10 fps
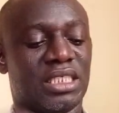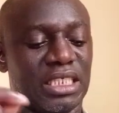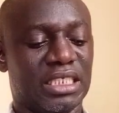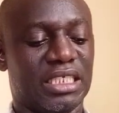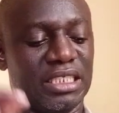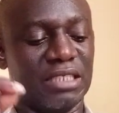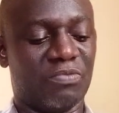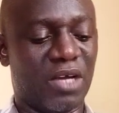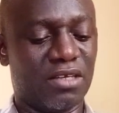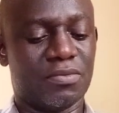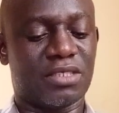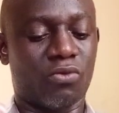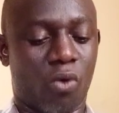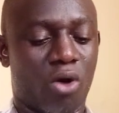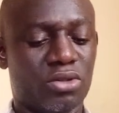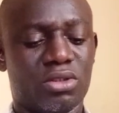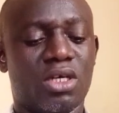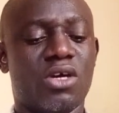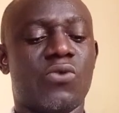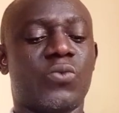in the developed world,
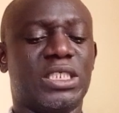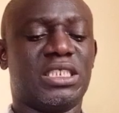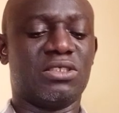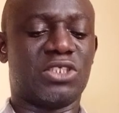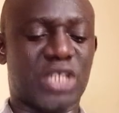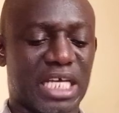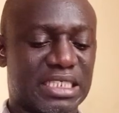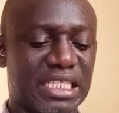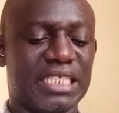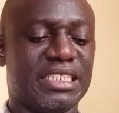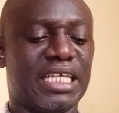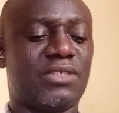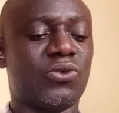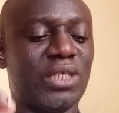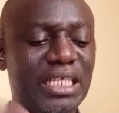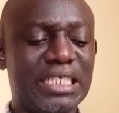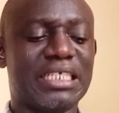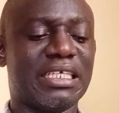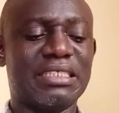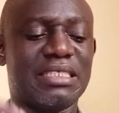which translated to
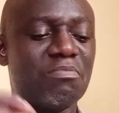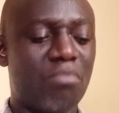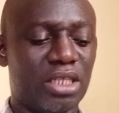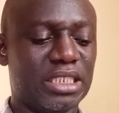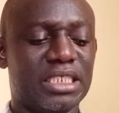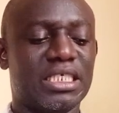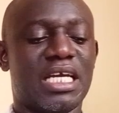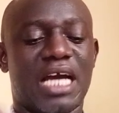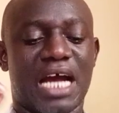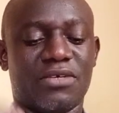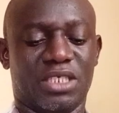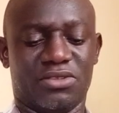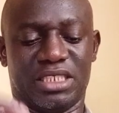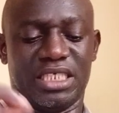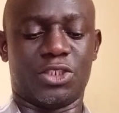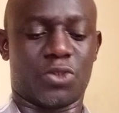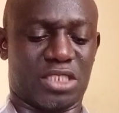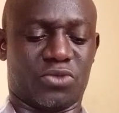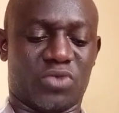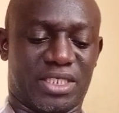increase in money and real
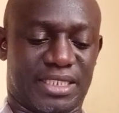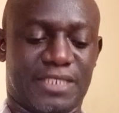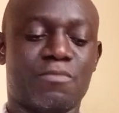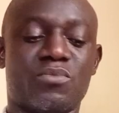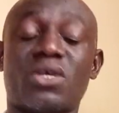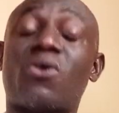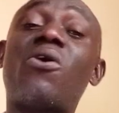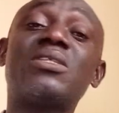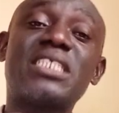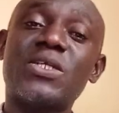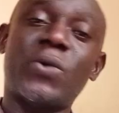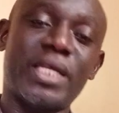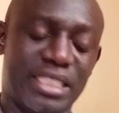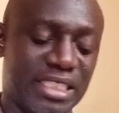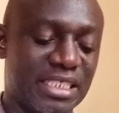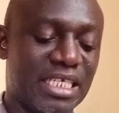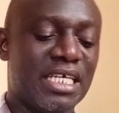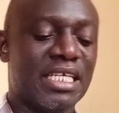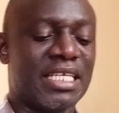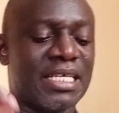interest rates. Consequently,
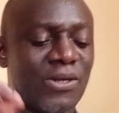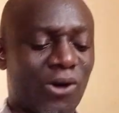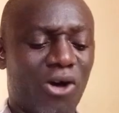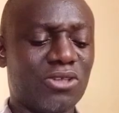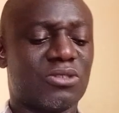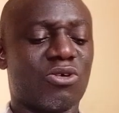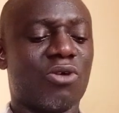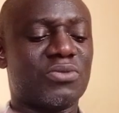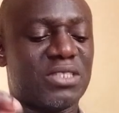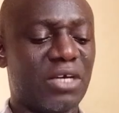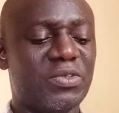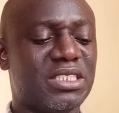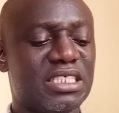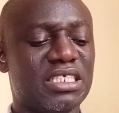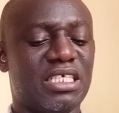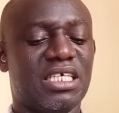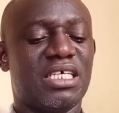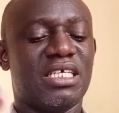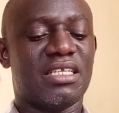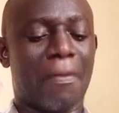the cost of servicing
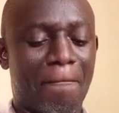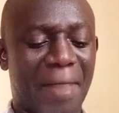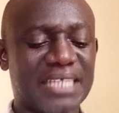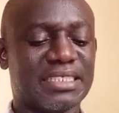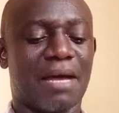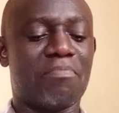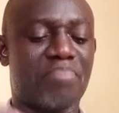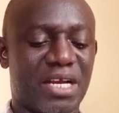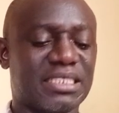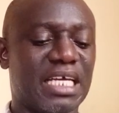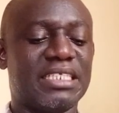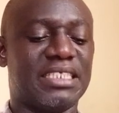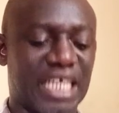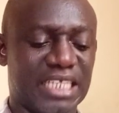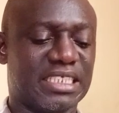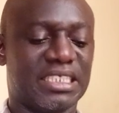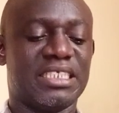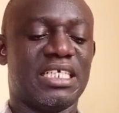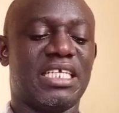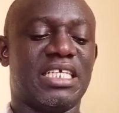the past and present debt
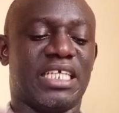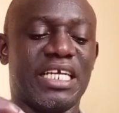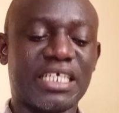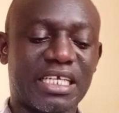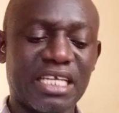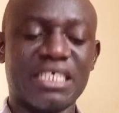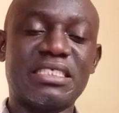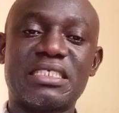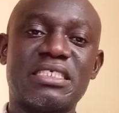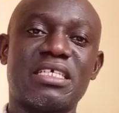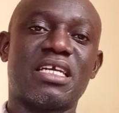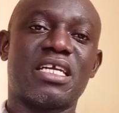increased,